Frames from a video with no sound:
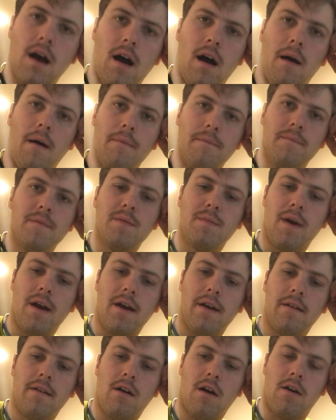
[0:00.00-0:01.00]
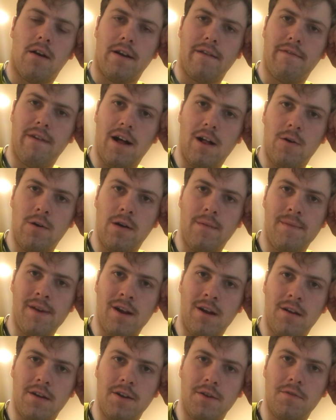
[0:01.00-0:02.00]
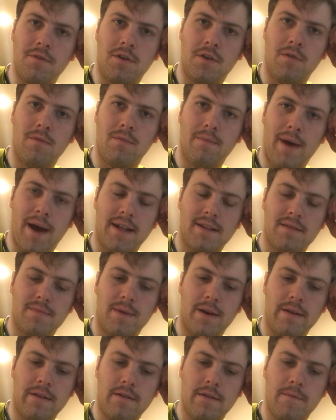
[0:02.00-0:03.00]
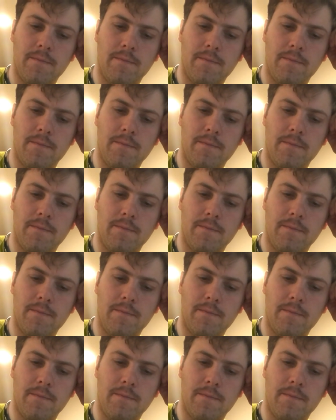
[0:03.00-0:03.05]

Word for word: Um, you might already follow him here on YouTube, Matt Smith.